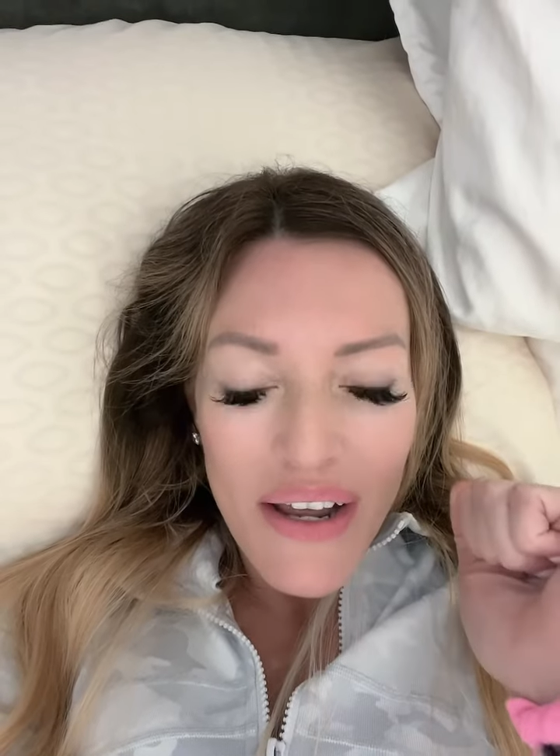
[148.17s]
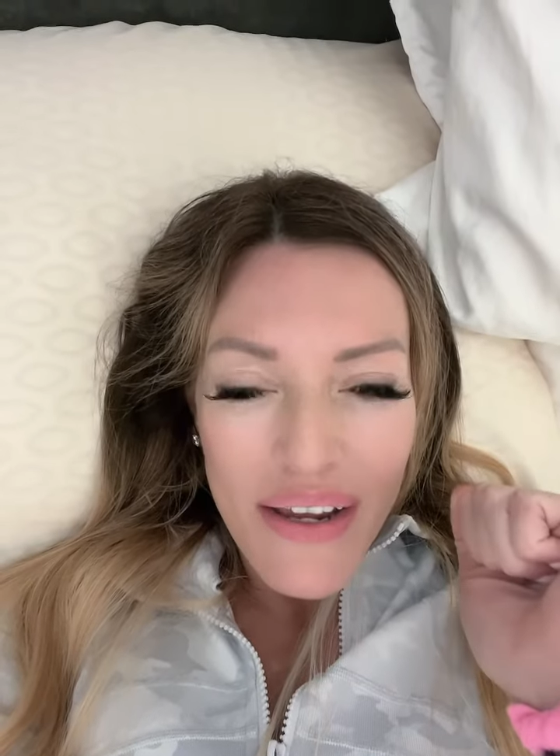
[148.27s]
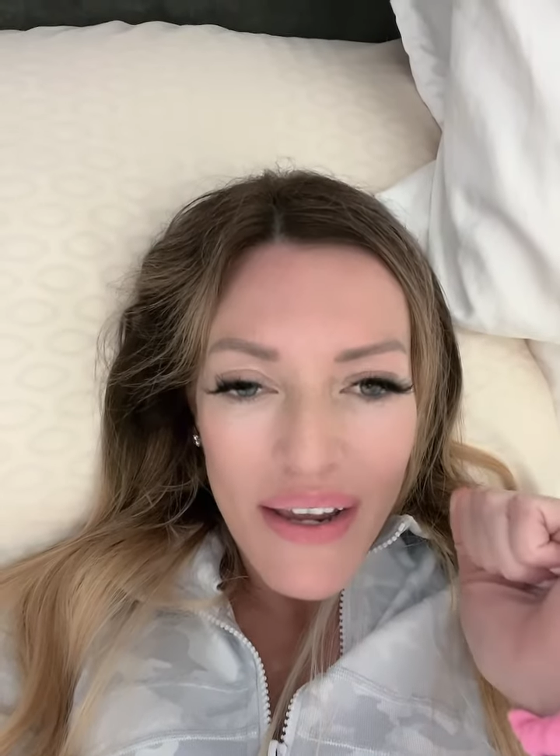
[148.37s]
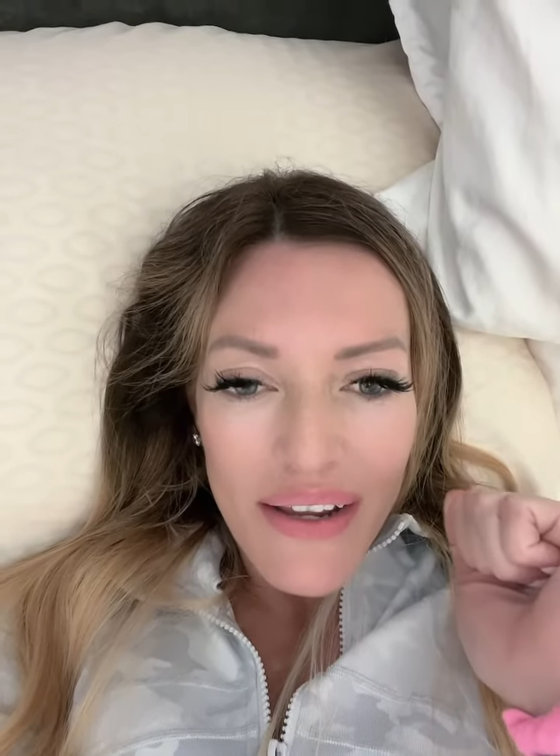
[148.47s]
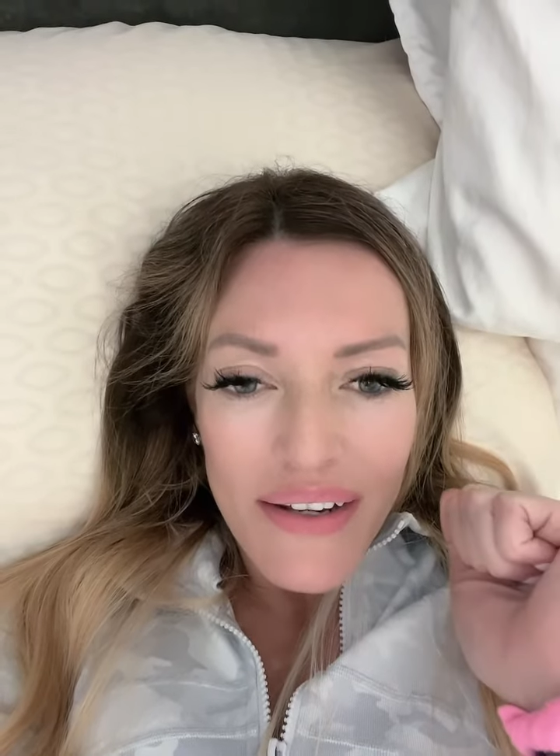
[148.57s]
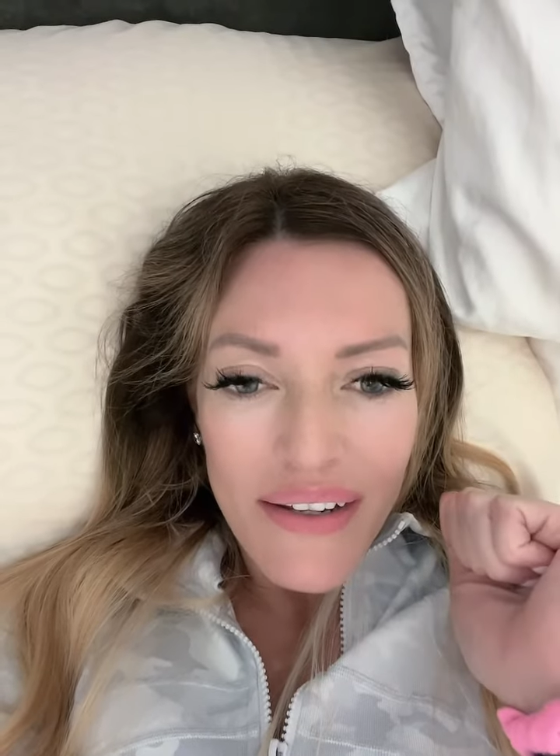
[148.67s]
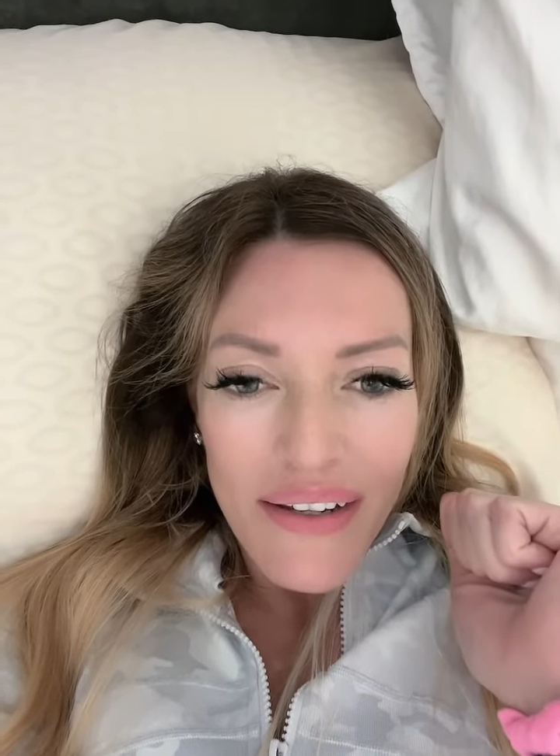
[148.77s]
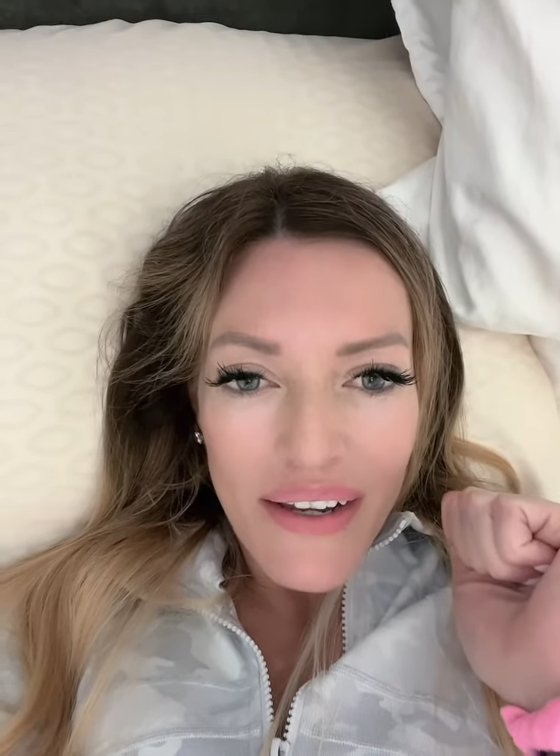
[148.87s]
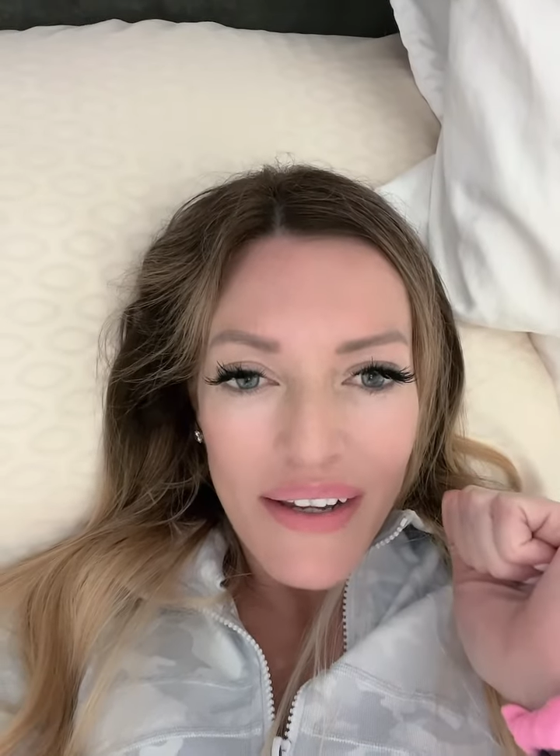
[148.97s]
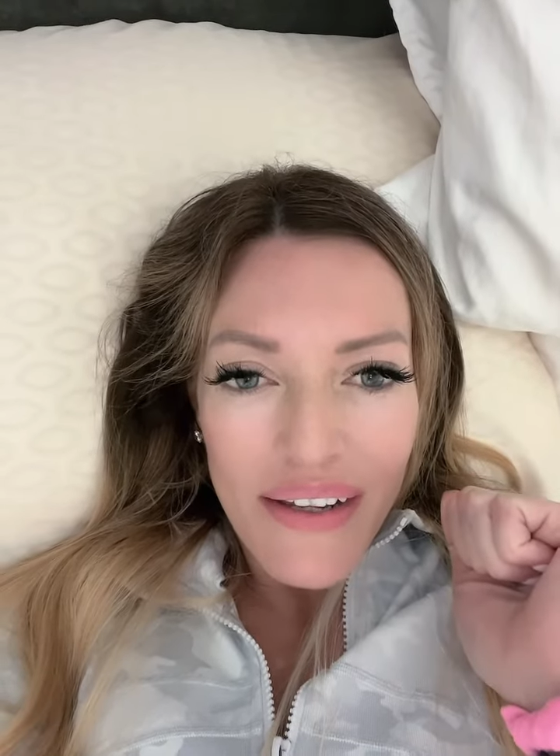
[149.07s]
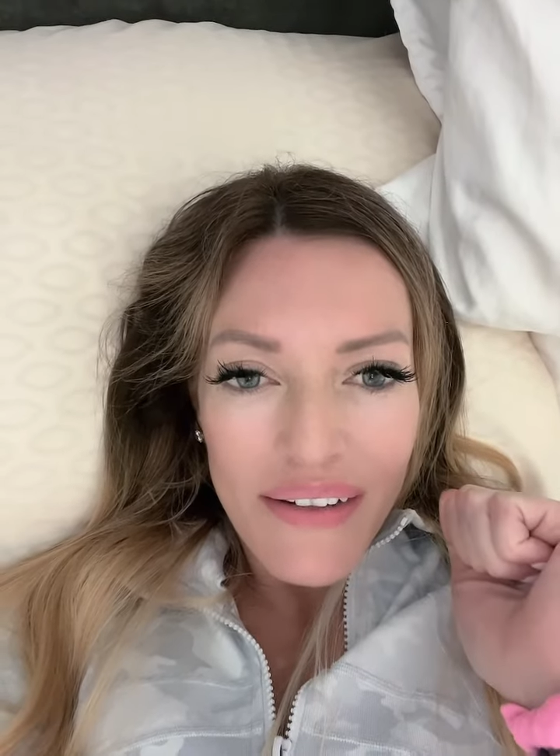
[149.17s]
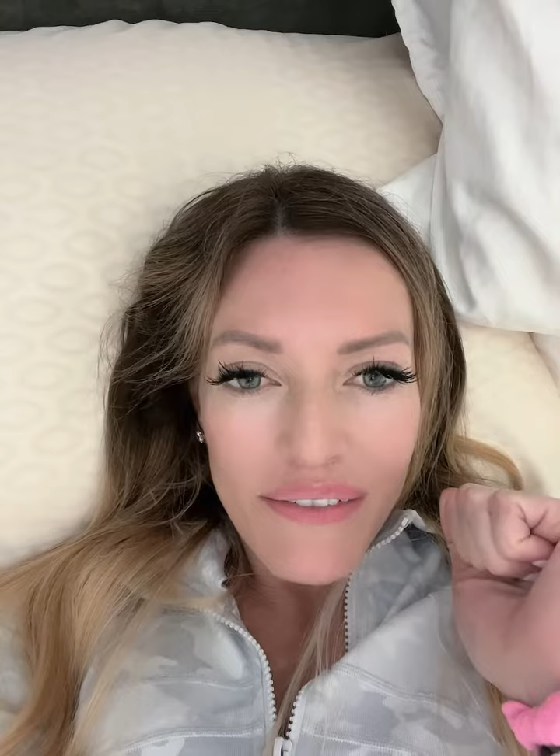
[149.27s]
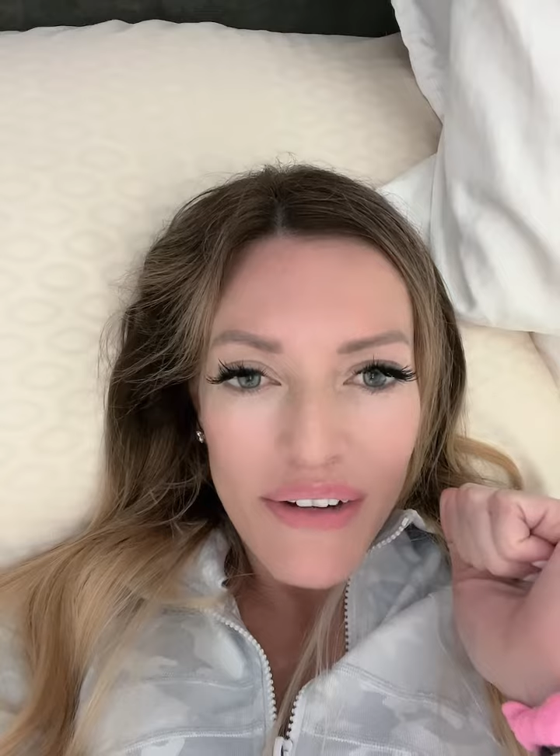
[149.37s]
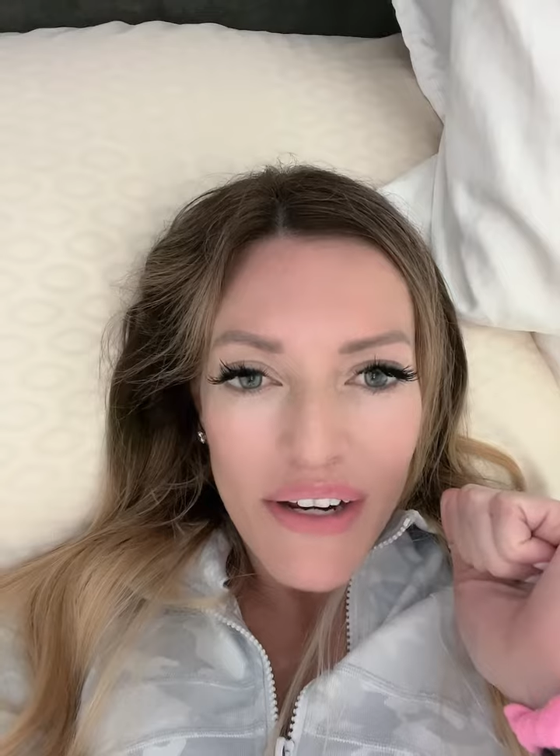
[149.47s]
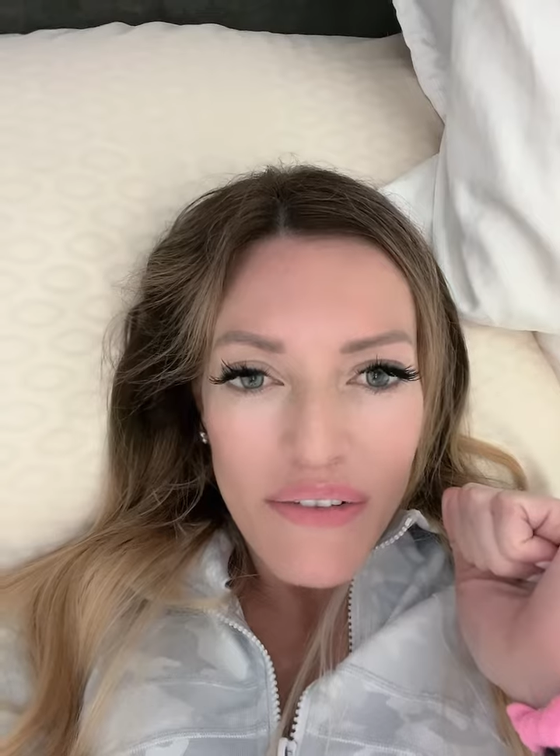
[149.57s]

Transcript: again and ready